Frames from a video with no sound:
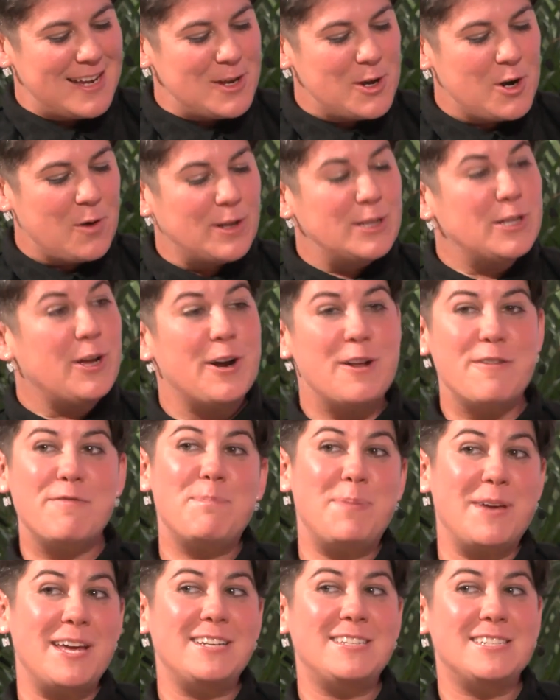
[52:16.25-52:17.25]
A lot of
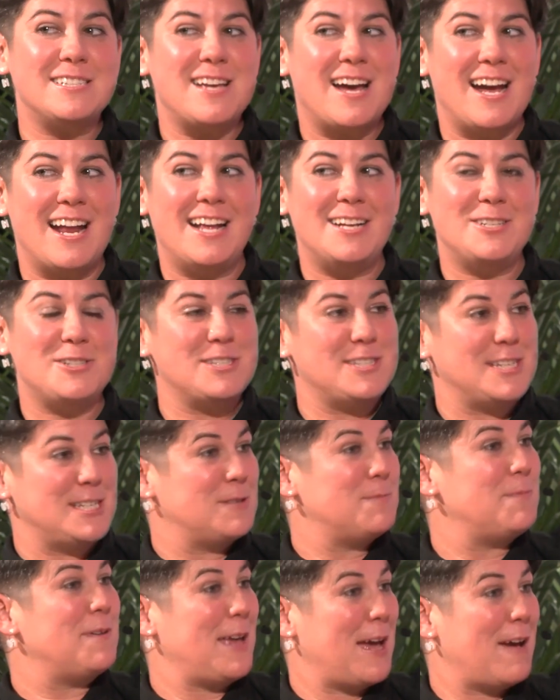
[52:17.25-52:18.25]
big design
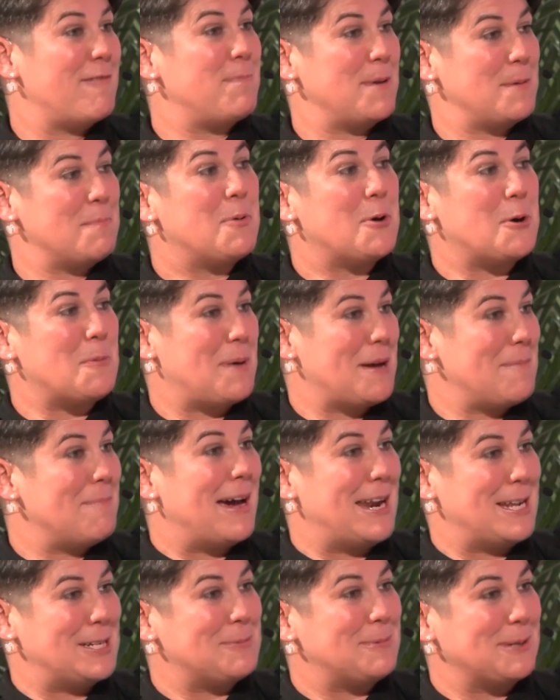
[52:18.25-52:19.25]
agencies have been bought by
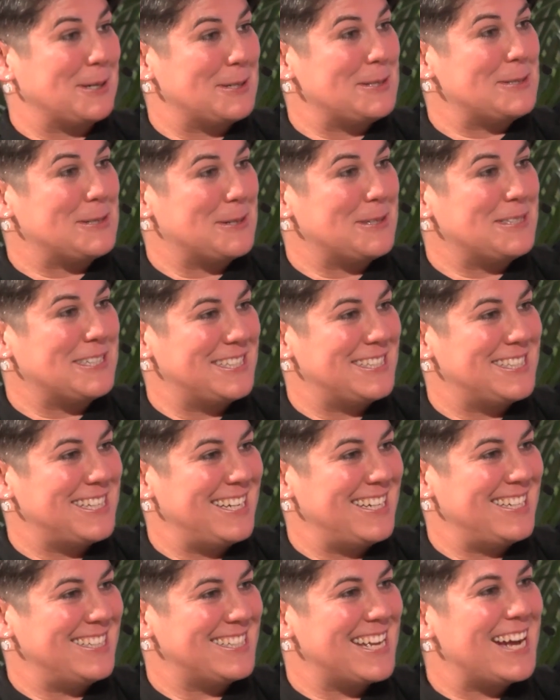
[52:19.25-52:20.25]
management
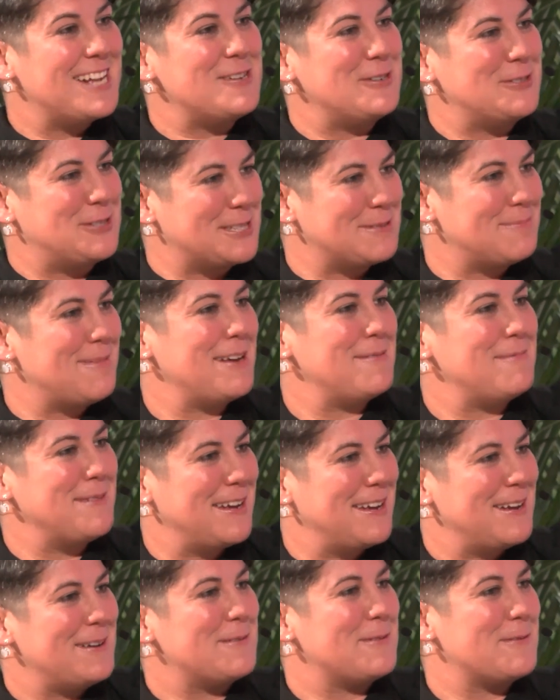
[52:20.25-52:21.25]
consultancies, and you just made
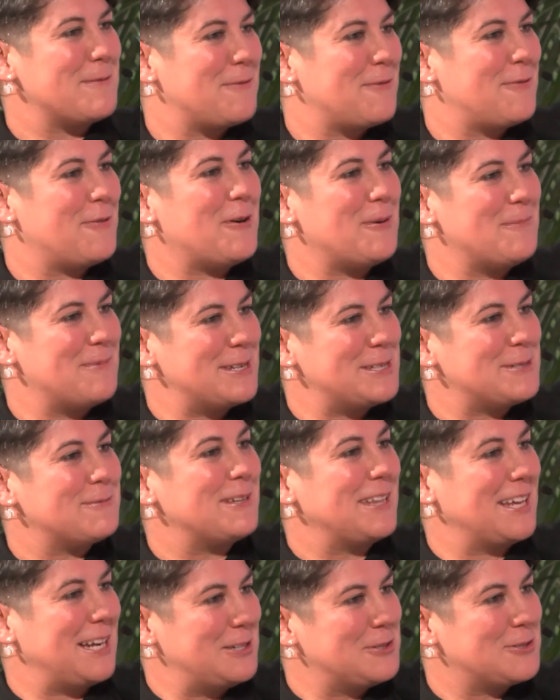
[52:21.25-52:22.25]
me form this
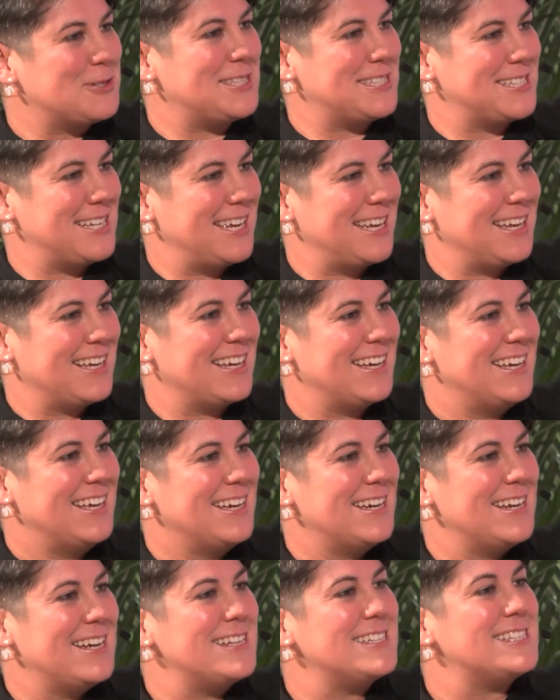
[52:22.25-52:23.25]
really interesting
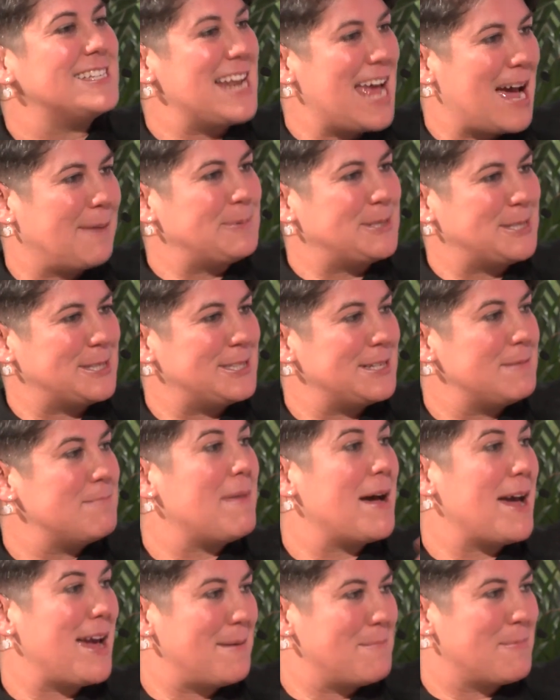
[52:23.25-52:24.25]
synapses in
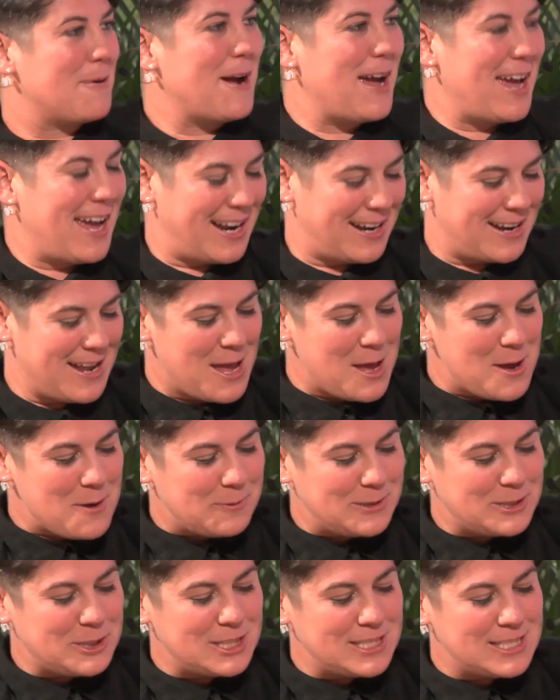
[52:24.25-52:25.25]
my brain,
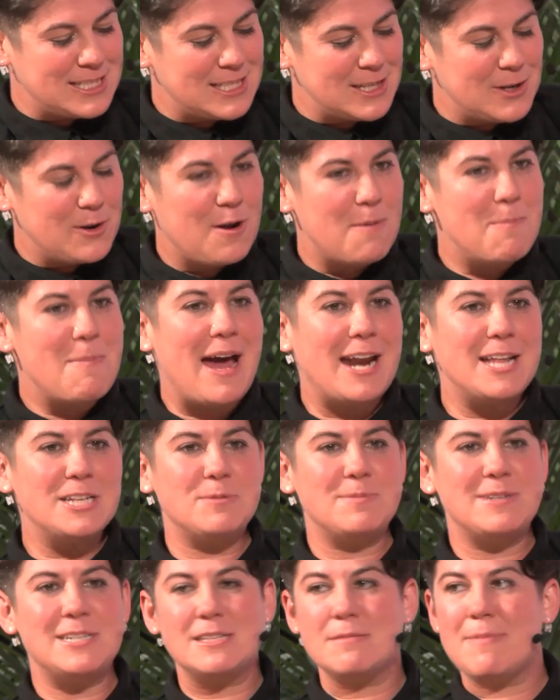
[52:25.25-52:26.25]
which is,
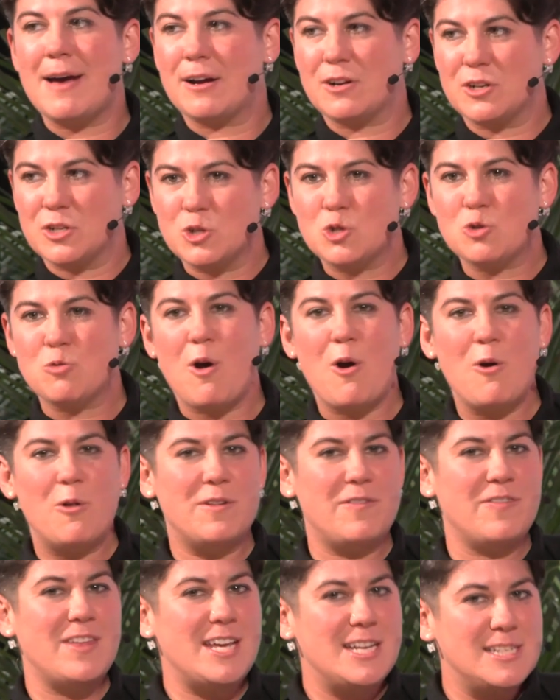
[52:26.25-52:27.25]
management is about control,
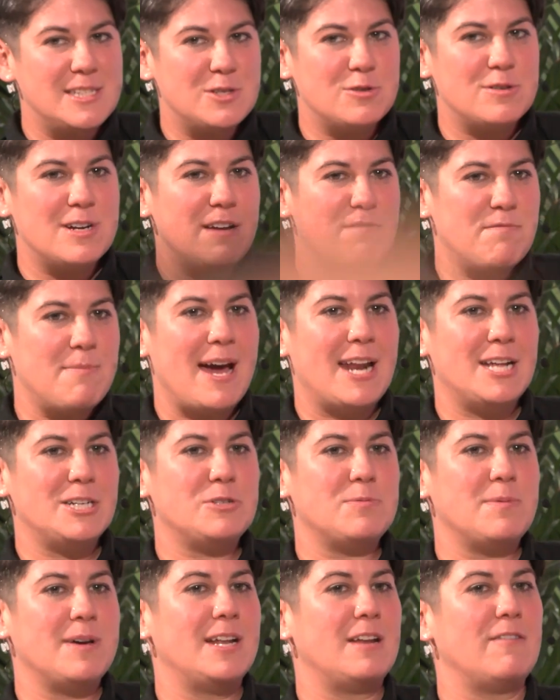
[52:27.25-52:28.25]
and the history of
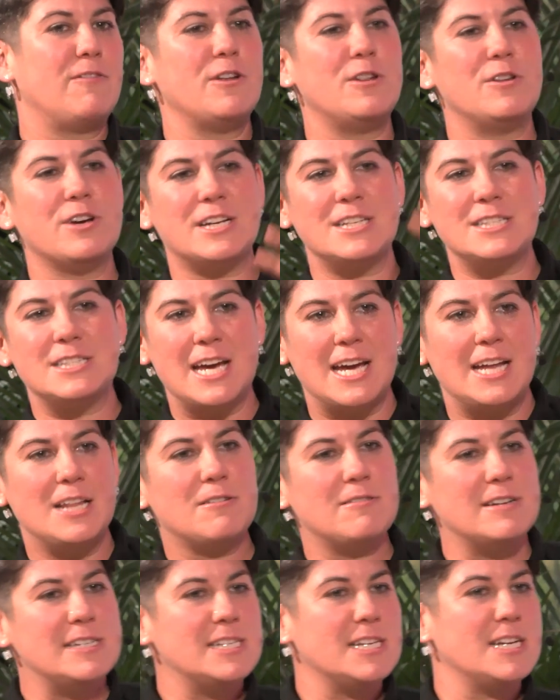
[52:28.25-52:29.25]
management, if you look at
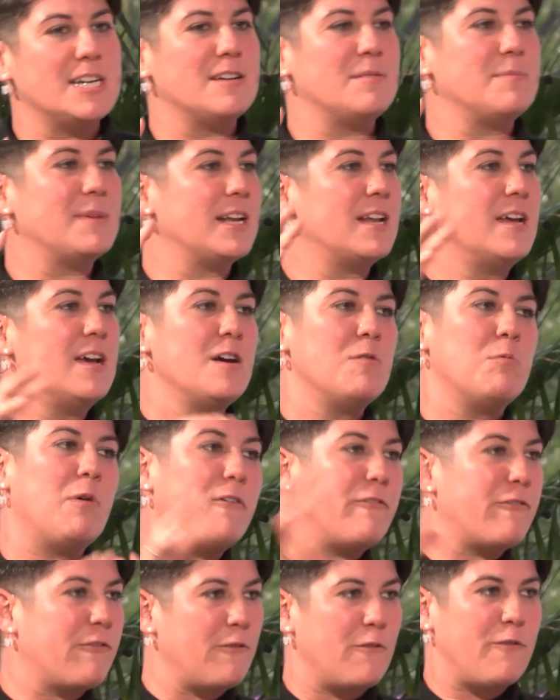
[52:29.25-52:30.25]
Taylorism and
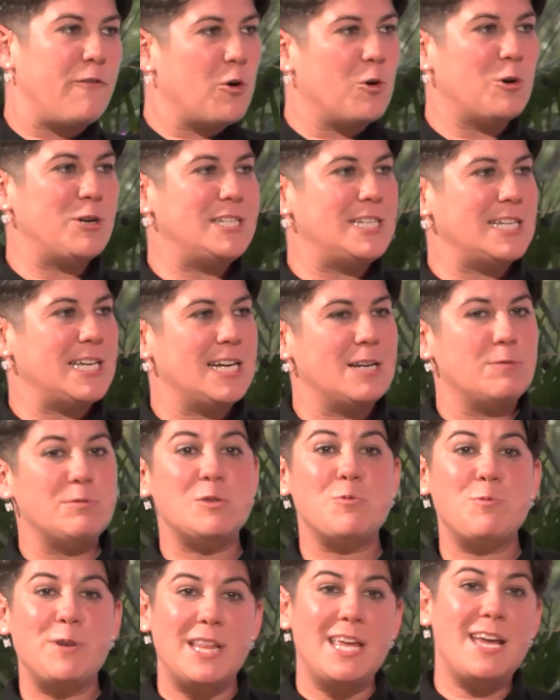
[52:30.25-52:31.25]
what Ford did,
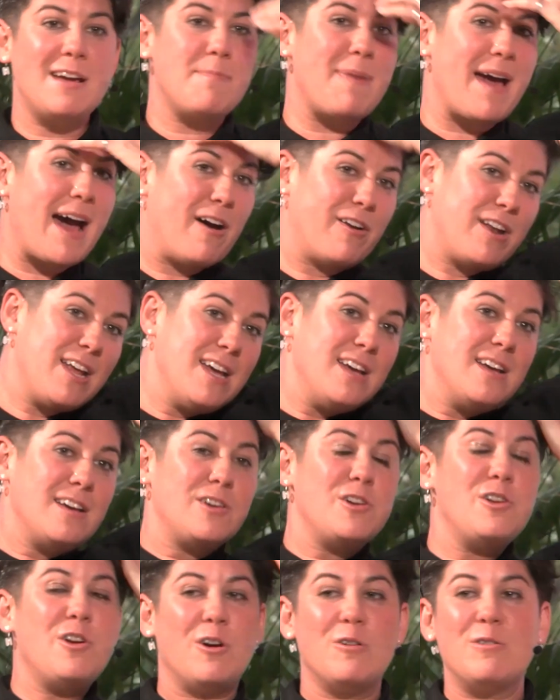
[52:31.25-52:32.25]
was really about,
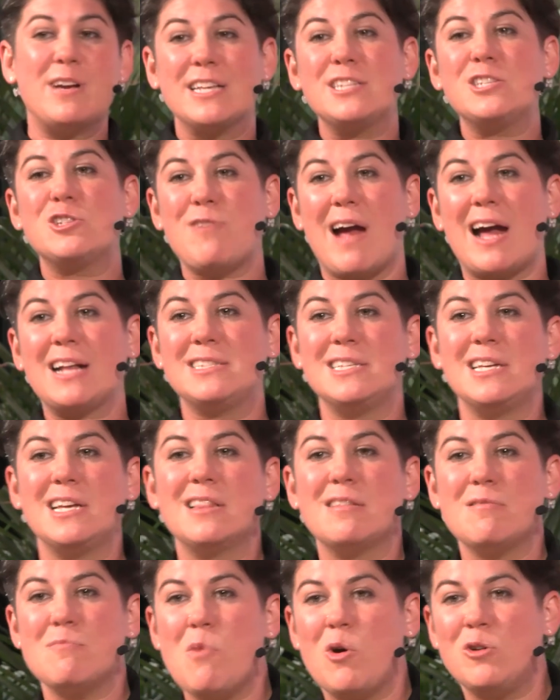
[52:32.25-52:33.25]
extracting
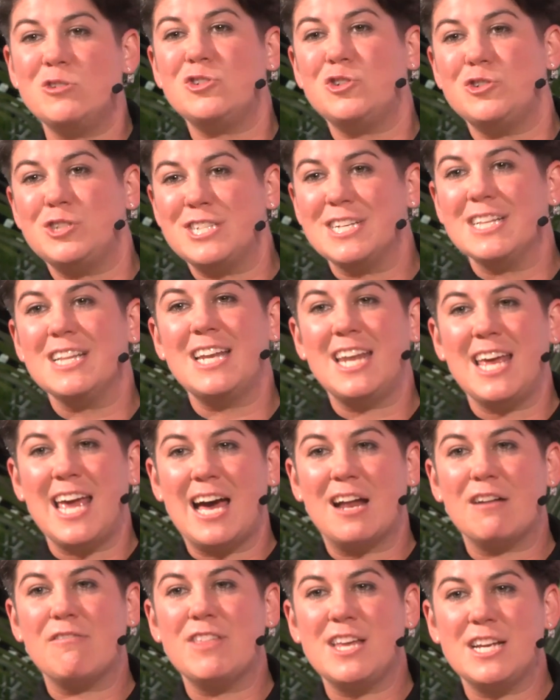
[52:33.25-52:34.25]
the most utility
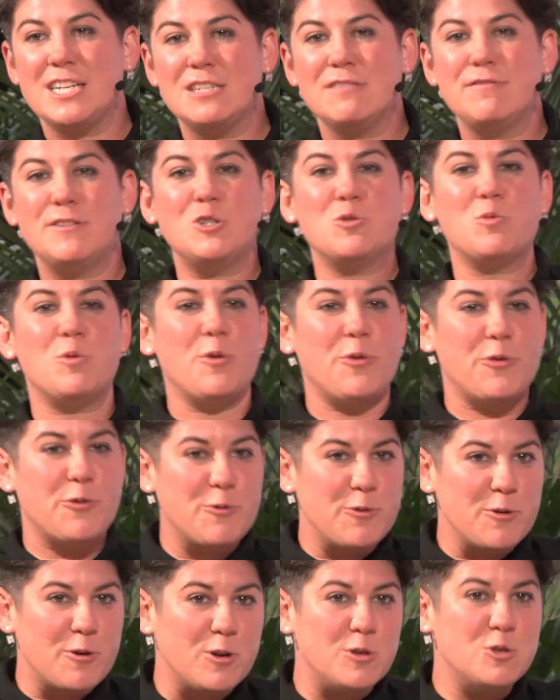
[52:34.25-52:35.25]
out of the individuals
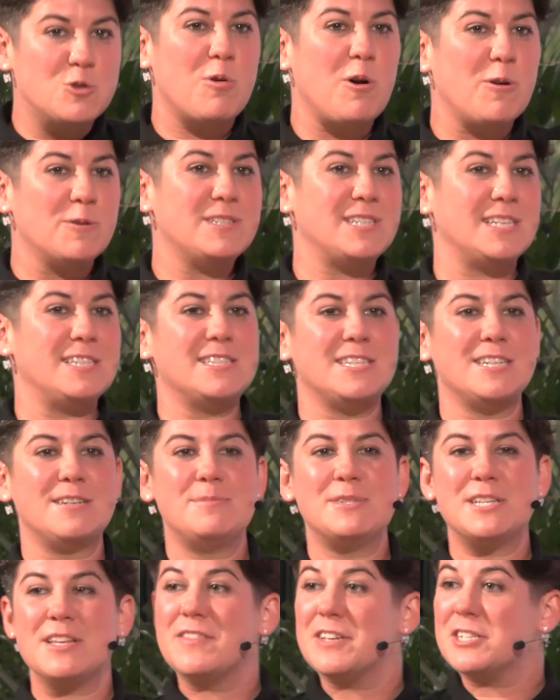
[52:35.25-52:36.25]
through controlled
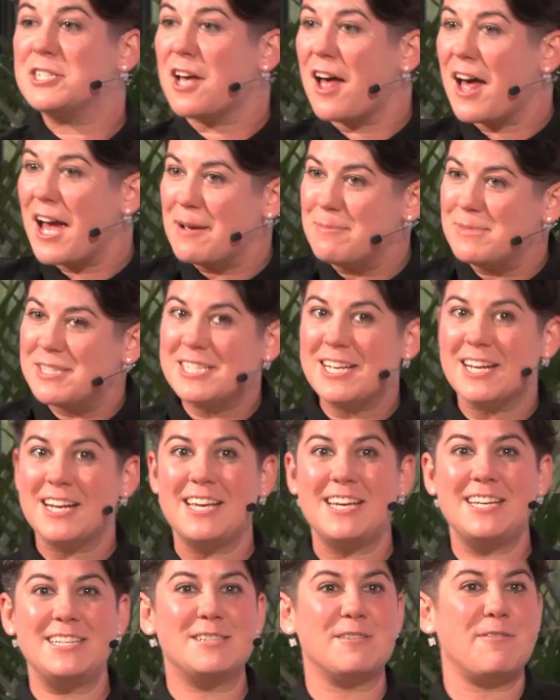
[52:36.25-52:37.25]
systems and the time
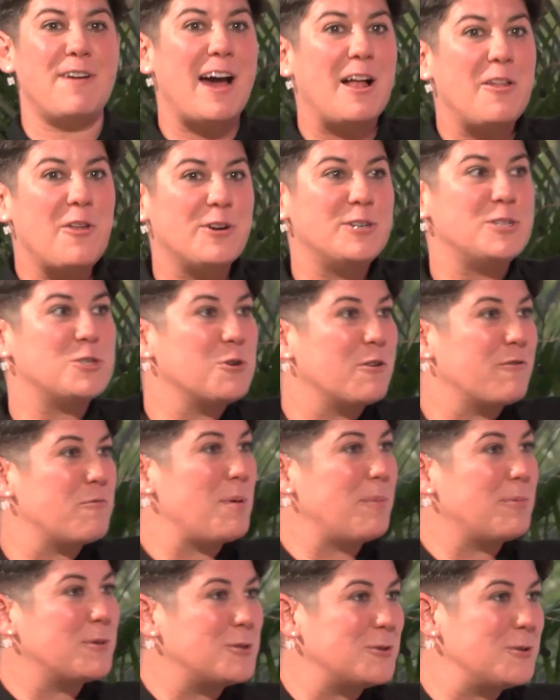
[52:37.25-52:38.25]
studies of how long it took for
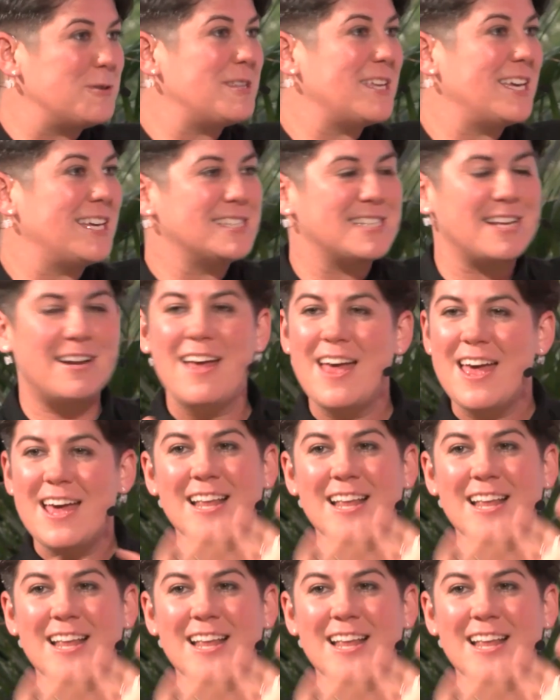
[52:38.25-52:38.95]
people to do things, and